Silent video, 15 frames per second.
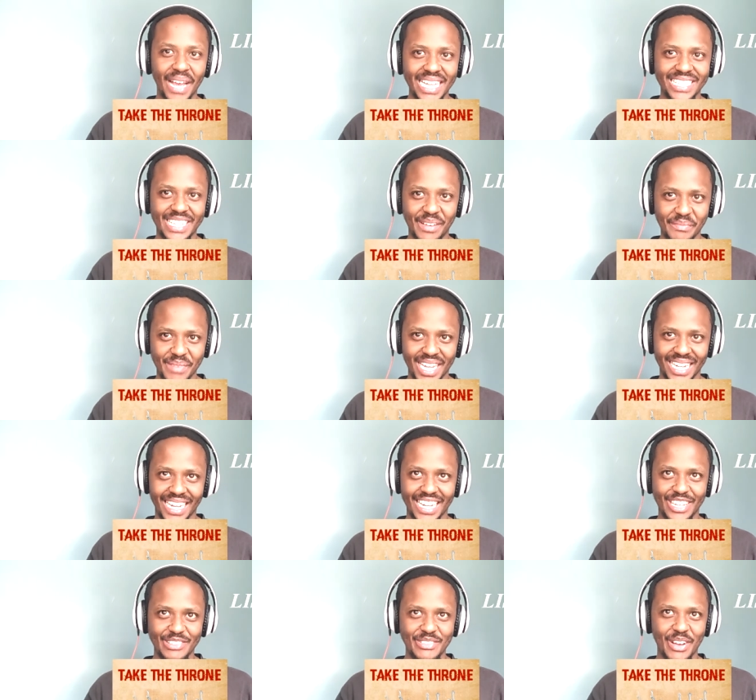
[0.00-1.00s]
Benjamin
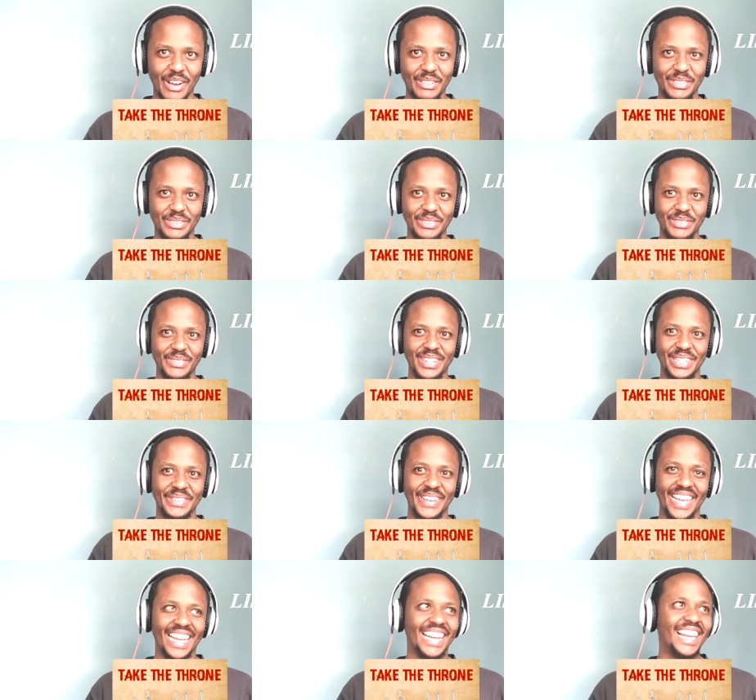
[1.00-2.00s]
and you know how to do it
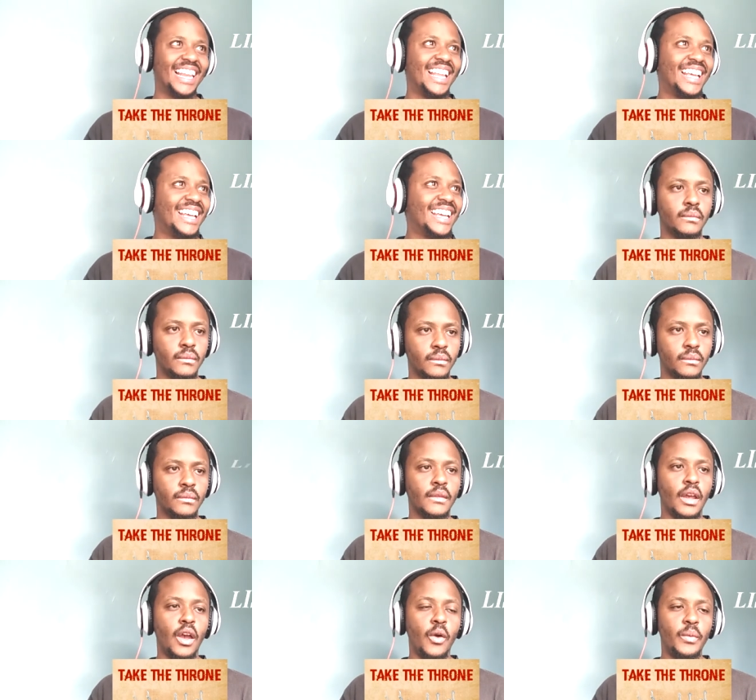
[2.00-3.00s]
well.
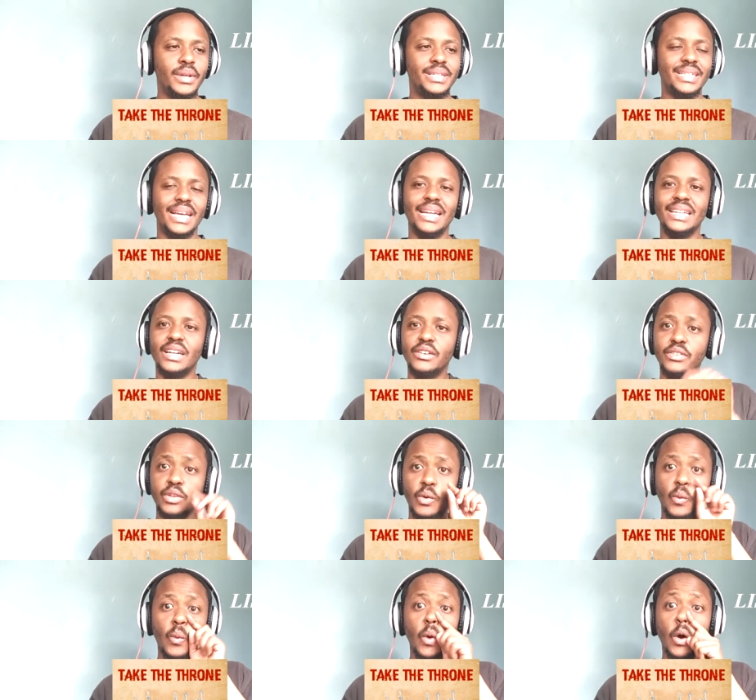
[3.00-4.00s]
We tear down
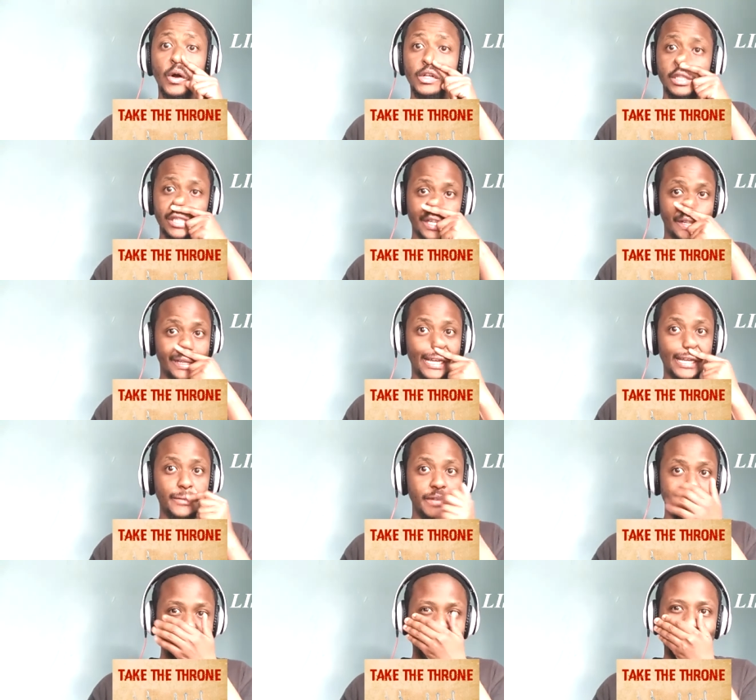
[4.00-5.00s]
the walls and then
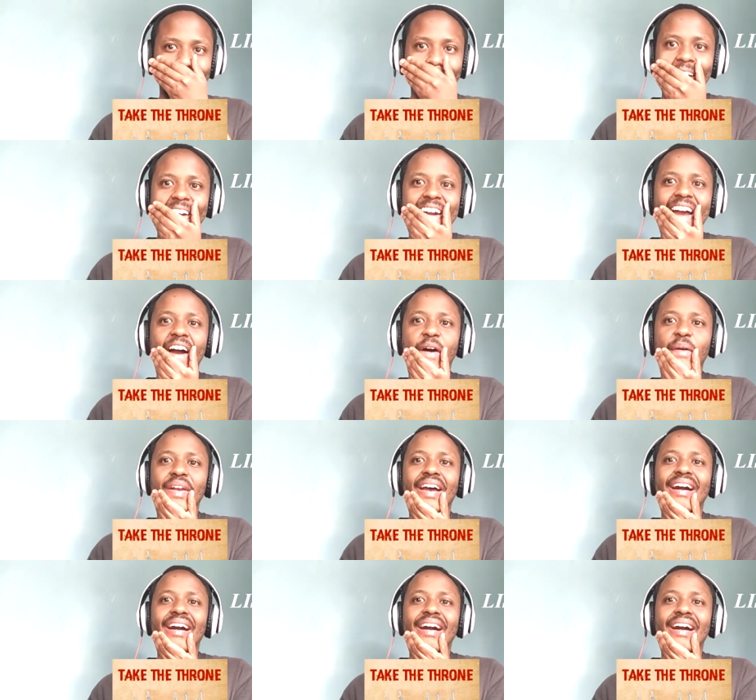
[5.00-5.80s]
we take the crown.